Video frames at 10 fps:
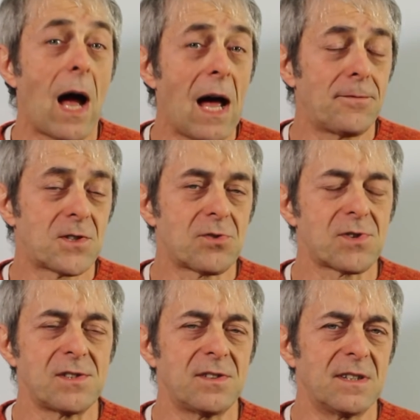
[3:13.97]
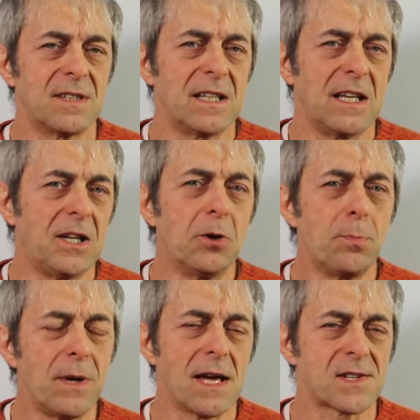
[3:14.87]
I've chosen the
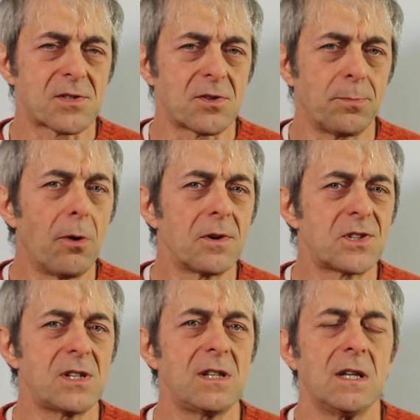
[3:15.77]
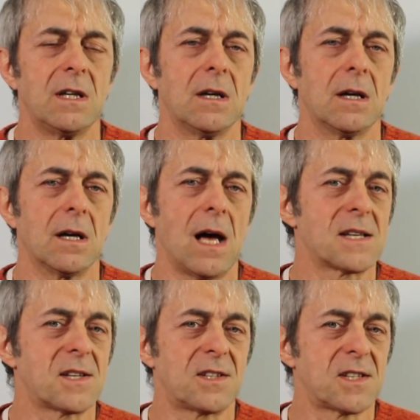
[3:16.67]
UPS topology
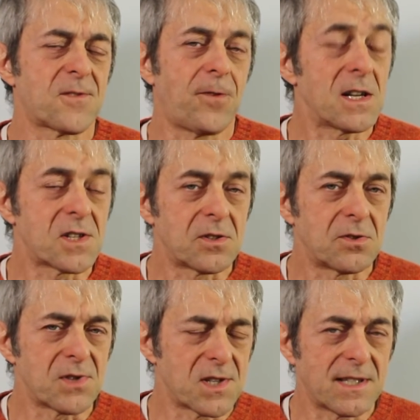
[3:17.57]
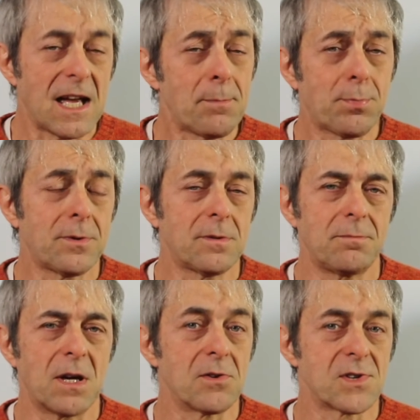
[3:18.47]
as it is faster to set up
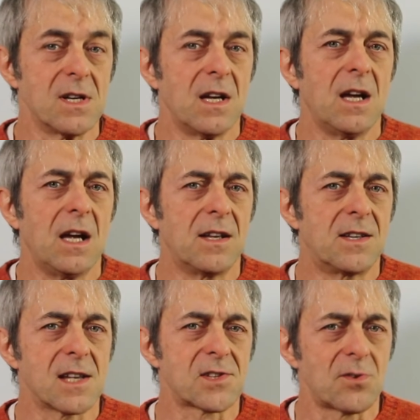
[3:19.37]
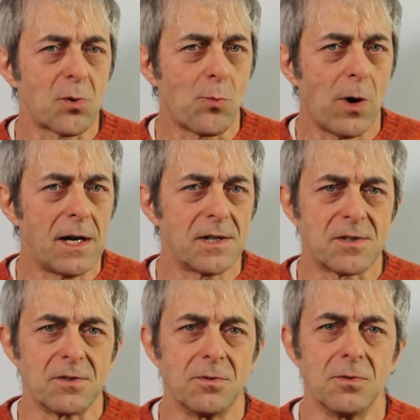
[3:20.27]
because it doesn't require
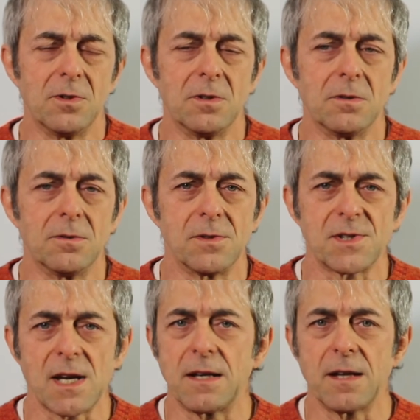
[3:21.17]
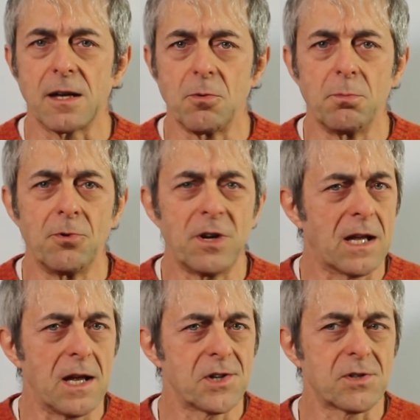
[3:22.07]
to send a
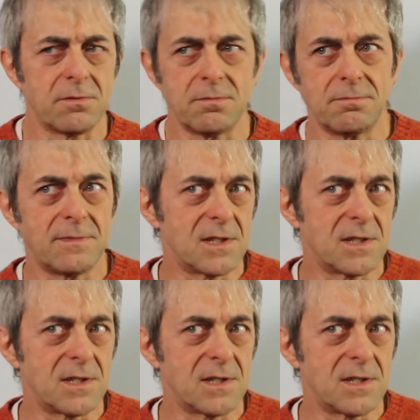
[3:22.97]
communication